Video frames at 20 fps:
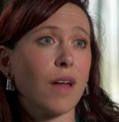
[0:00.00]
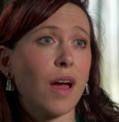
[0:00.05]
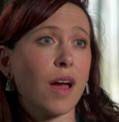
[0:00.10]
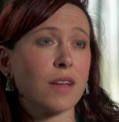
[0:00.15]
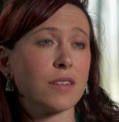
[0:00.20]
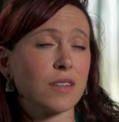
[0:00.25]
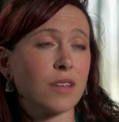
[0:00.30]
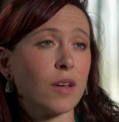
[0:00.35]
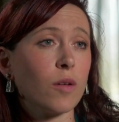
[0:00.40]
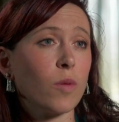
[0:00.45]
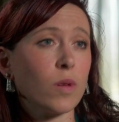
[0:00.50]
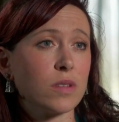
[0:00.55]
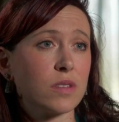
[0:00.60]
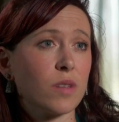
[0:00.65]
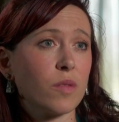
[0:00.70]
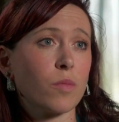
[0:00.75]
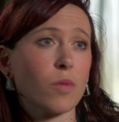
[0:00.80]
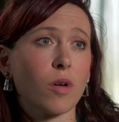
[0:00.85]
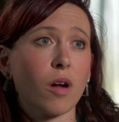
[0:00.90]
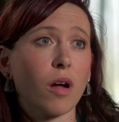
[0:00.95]
as it was
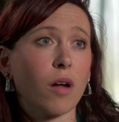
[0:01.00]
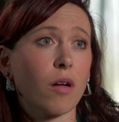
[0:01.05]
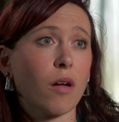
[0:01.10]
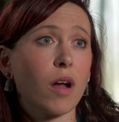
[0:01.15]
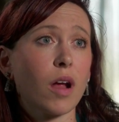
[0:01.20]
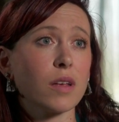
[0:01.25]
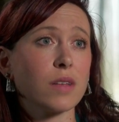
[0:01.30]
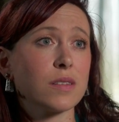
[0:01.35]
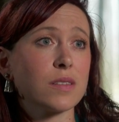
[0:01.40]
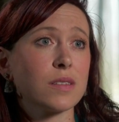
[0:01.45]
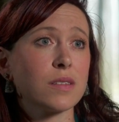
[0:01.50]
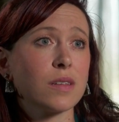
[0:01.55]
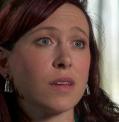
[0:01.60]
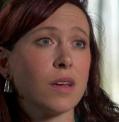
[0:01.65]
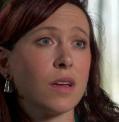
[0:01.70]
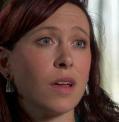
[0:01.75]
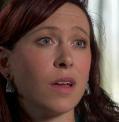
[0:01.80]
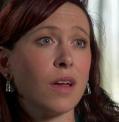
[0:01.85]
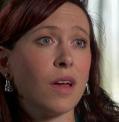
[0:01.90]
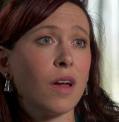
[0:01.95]
in progress.
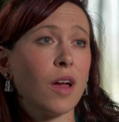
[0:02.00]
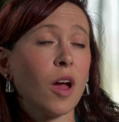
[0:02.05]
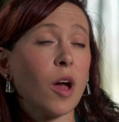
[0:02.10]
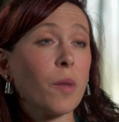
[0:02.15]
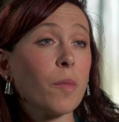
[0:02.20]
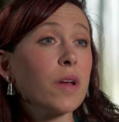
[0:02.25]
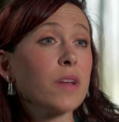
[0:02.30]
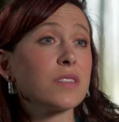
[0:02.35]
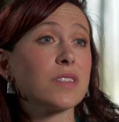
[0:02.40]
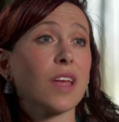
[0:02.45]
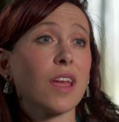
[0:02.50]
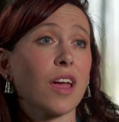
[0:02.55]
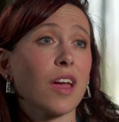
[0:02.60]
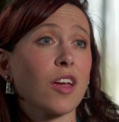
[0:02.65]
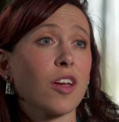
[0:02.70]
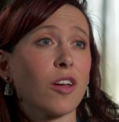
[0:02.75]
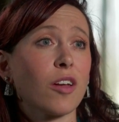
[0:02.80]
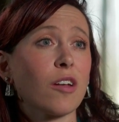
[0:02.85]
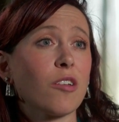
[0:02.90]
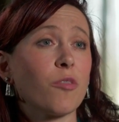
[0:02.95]
I'm not saying
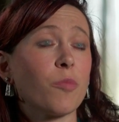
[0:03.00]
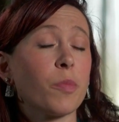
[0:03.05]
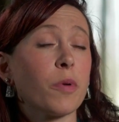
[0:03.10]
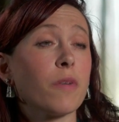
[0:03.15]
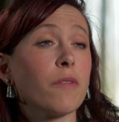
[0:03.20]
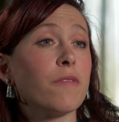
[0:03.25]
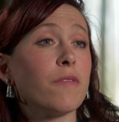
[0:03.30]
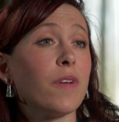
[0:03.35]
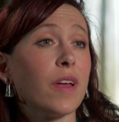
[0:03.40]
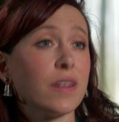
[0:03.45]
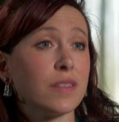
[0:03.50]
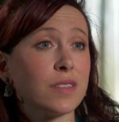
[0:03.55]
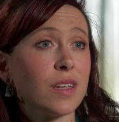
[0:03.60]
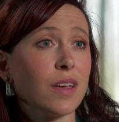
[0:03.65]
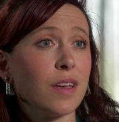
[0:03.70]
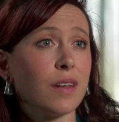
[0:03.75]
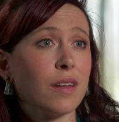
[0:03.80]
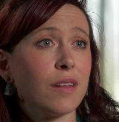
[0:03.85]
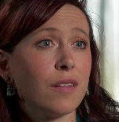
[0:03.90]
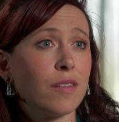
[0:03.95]
I could have
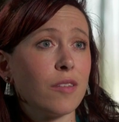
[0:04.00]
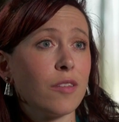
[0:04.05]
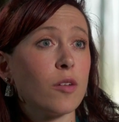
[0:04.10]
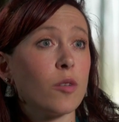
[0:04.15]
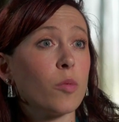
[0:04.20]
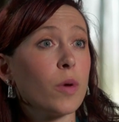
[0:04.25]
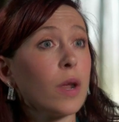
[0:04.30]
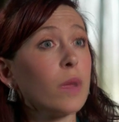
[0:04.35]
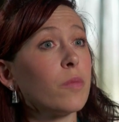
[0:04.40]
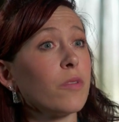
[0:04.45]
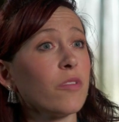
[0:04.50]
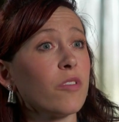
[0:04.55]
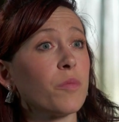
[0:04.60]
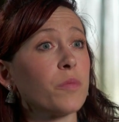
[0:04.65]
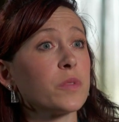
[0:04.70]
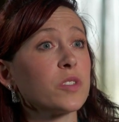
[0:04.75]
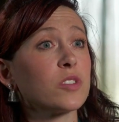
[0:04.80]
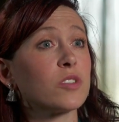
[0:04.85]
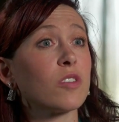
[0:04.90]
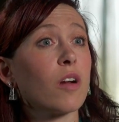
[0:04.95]
prevented the rape
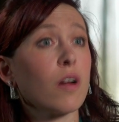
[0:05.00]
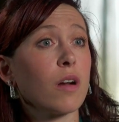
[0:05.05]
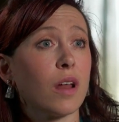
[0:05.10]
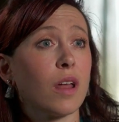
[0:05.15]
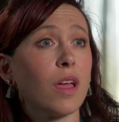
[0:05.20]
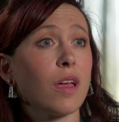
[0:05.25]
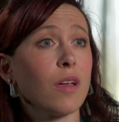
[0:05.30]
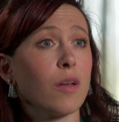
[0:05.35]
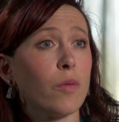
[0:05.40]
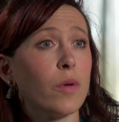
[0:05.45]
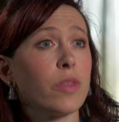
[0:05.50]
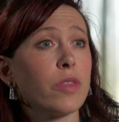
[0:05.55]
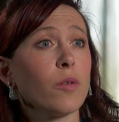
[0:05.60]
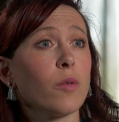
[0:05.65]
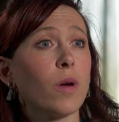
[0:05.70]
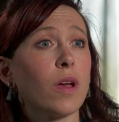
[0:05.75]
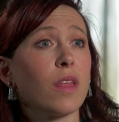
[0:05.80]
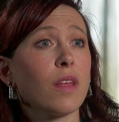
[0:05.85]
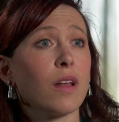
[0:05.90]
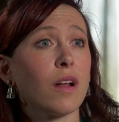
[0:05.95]
from starting with the
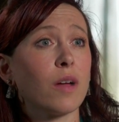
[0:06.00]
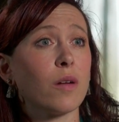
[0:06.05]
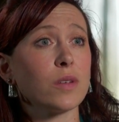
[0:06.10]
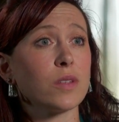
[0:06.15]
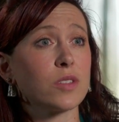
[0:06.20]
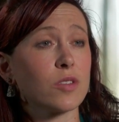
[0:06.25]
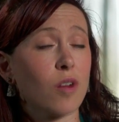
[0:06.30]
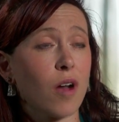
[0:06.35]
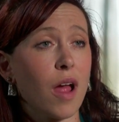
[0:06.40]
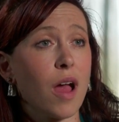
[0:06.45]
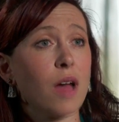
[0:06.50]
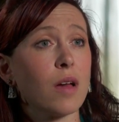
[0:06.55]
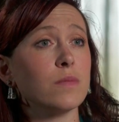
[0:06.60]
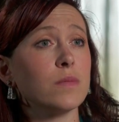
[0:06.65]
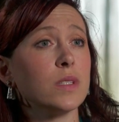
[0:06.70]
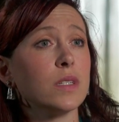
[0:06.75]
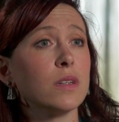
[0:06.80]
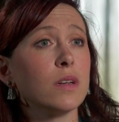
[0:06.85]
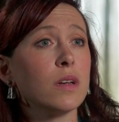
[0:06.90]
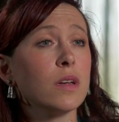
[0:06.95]
way that I was
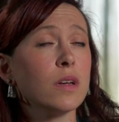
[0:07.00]
grabbed